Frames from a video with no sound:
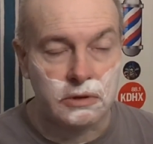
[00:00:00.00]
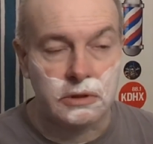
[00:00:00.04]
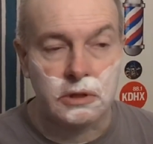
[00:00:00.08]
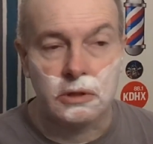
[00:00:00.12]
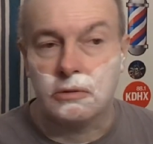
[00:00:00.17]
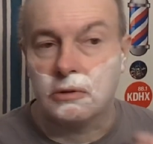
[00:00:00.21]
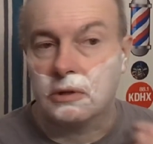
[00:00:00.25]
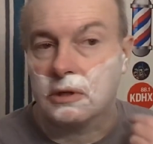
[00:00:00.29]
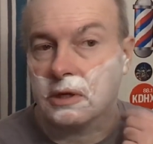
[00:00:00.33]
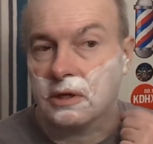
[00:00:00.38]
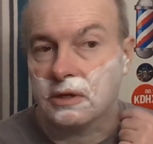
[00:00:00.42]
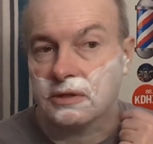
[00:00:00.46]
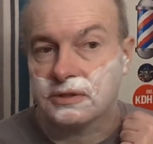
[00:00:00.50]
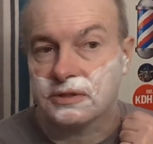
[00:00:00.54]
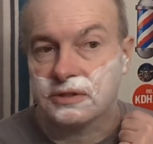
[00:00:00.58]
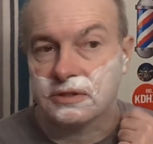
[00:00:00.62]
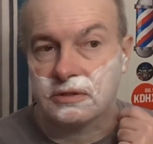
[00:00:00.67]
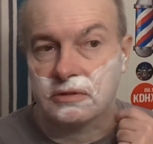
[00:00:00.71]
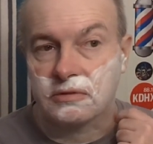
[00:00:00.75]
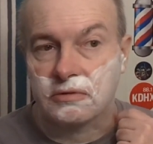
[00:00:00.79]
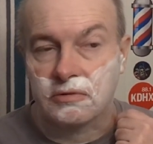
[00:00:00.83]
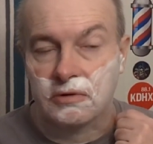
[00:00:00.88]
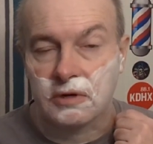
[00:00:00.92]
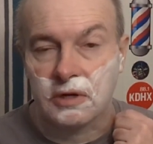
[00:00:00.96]
we'll go
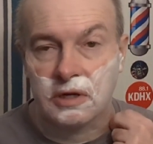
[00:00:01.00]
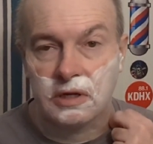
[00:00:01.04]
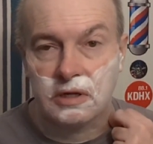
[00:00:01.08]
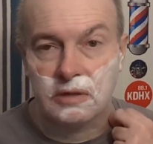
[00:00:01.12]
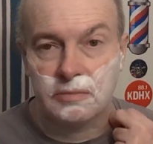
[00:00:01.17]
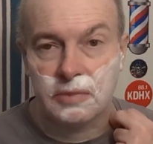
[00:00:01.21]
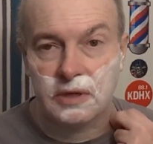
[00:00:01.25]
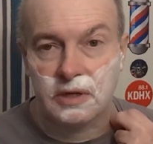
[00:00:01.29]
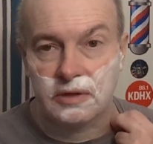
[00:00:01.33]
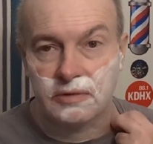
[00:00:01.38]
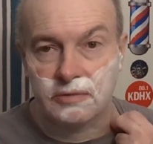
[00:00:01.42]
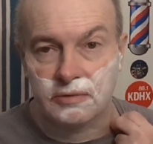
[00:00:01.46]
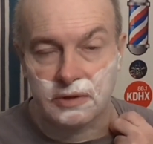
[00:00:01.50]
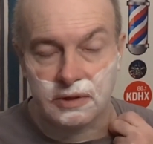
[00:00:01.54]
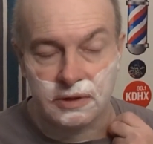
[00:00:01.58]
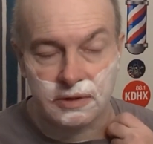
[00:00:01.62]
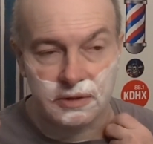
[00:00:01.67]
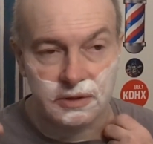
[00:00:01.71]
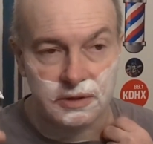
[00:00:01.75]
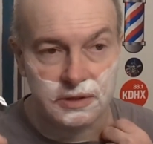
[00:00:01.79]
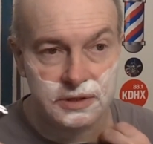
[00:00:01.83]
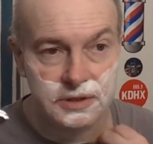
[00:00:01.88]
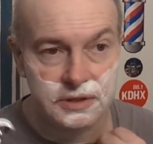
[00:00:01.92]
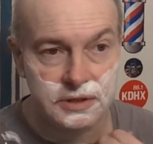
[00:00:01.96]
against the grain. By the way,
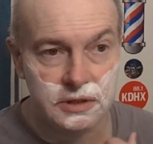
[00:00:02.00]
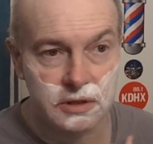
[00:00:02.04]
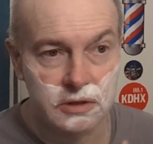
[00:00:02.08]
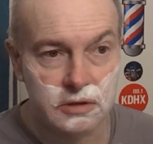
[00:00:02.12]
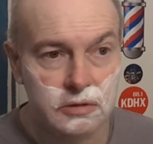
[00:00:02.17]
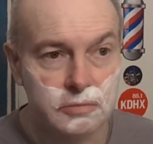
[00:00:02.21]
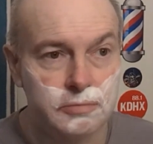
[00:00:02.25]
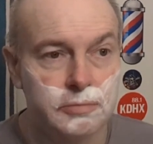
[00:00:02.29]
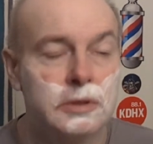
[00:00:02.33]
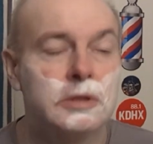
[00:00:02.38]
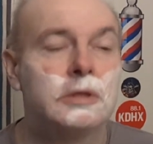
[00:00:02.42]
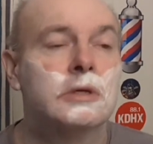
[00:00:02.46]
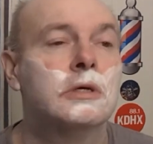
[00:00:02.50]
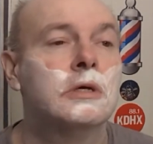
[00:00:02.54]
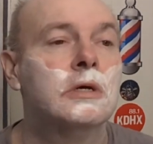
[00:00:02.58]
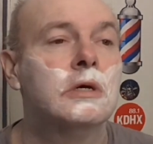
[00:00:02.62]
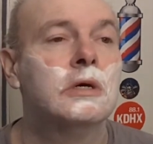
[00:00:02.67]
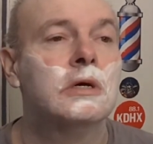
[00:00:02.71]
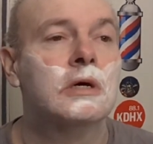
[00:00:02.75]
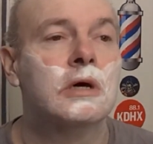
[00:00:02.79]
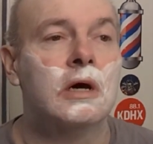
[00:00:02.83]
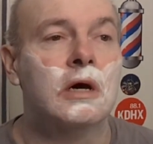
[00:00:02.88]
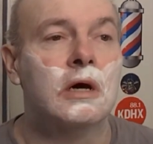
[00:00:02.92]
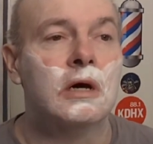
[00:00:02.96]
this soap,
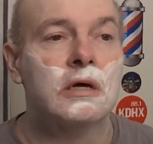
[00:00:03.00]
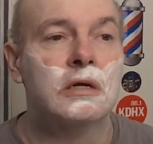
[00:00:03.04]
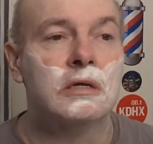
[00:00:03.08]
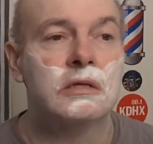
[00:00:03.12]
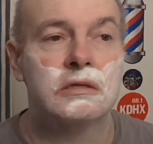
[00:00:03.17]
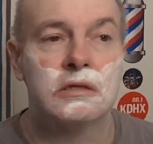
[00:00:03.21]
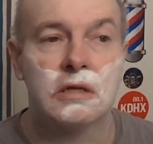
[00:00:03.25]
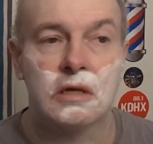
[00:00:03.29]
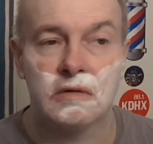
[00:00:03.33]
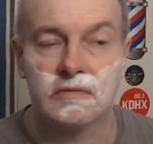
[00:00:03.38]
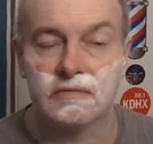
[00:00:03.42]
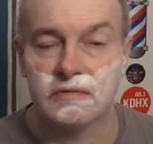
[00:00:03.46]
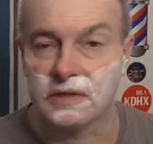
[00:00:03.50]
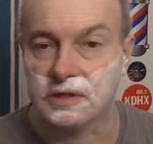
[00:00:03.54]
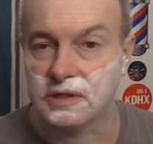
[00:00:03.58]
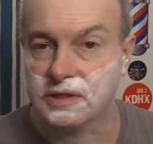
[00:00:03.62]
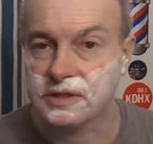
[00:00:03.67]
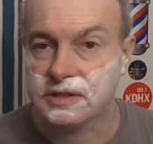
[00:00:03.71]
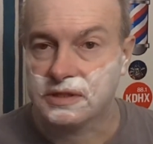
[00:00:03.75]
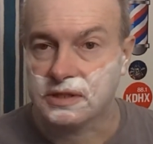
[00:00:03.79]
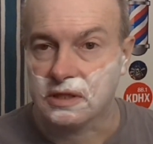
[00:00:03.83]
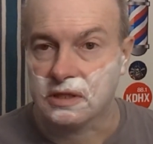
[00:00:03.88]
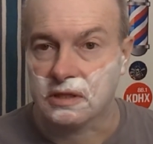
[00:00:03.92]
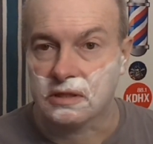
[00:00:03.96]
lovely
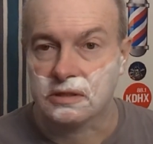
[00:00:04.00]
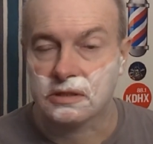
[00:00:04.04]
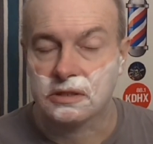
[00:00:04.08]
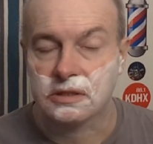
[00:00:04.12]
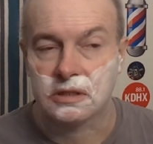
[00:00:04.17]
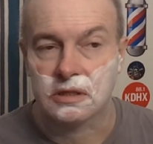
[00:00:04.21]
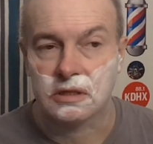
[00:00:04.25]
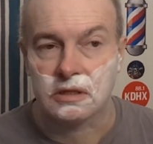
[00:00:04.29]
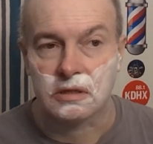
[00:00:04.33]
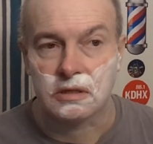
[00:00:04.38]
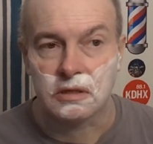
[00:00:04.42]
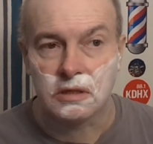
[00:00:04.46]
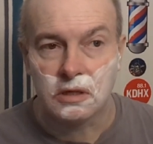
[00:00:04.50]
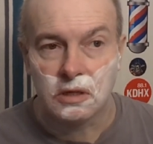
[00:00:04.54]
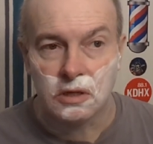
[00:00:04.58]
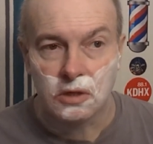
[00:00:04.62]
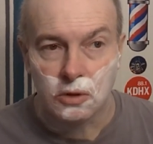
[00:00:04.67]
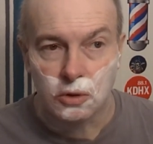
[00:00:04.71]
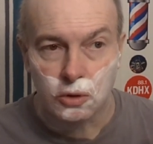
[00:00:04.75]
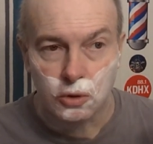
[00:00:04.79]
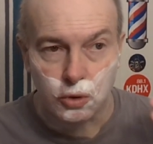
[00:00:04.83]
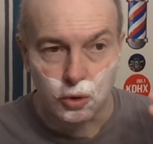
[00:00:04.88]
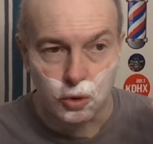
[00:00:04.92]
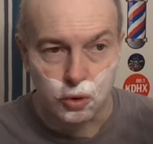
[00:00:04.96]
scent,
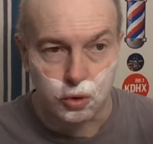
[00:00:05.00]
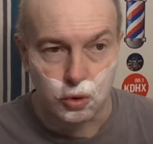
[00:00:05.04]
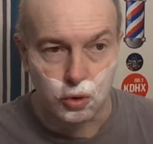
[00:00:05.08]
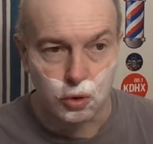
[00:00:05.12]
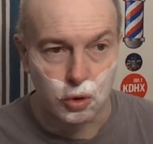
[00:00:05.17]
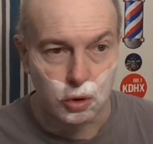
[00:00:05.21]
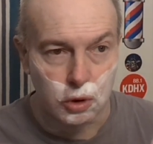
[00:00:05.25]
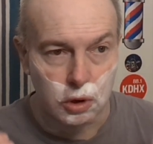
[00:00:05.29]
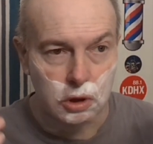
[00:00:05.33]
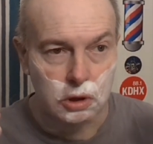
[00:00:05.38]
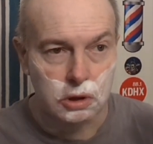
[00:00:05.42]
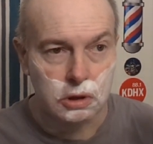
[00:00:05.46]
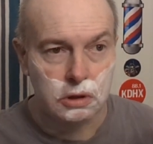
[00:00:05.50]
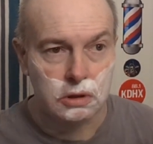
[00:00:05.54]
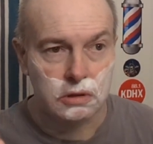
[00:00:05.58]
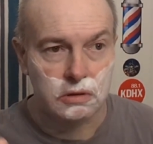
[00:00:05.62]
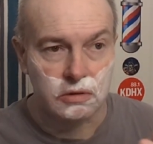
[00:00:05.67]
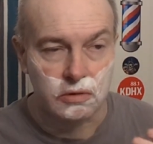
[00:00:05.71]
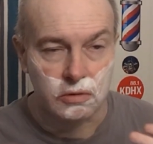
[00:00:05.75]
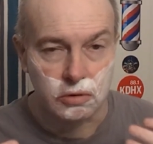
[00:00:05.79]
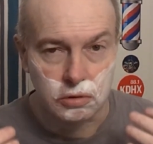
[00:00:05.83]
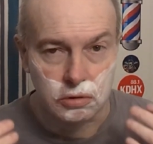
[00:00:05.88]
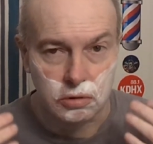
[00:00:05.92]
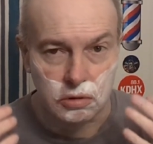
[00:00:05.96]
cool
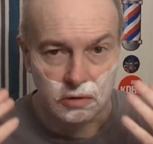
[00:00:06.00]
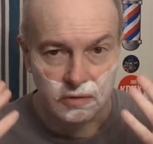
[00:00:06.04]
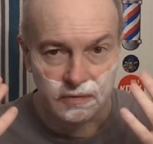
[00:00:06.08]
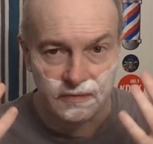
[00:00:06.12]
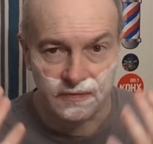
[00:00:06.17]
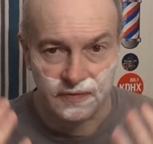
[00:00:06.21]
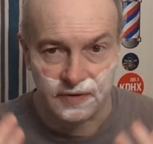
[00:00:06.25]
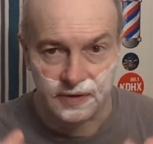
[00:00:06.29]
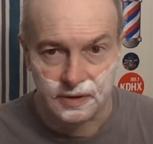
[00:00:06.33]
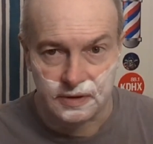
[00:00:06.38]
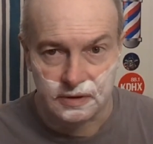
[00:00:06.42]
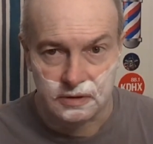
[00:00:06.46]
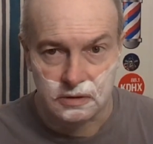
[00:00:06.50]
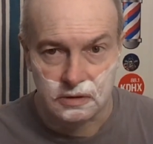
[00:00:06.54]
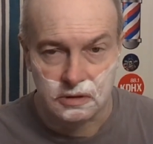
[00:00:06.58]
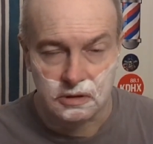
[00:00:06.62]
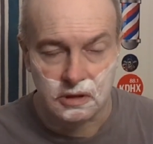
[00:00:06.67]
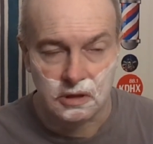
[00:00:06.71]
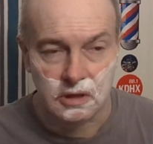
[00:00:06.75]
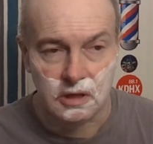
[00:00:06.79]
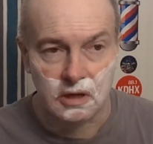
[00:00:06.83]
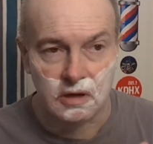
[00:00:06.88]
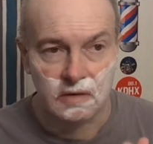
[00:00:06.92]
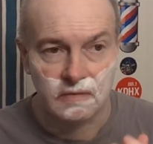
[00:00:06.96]

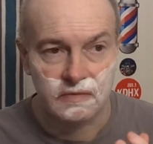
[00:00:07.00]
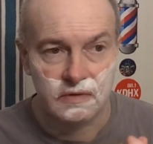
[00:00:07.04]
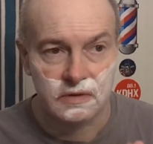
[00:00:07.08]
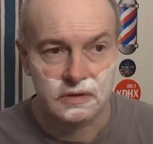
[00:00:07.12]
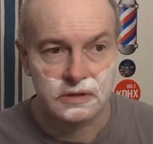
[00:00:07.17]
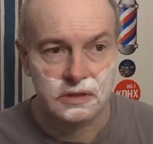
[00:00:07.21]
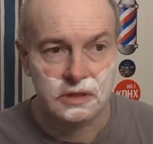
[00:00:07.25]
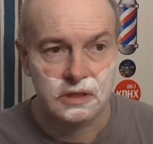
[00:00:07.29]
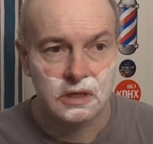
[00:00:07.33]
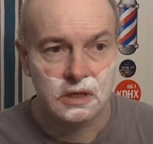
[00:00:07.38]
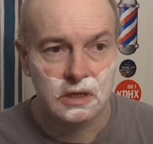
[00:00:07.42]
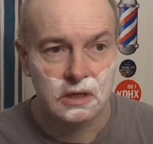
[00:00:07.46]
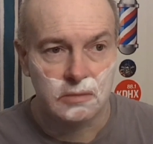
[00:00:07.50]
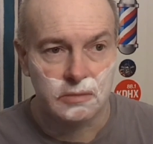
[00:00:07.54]
feel of it.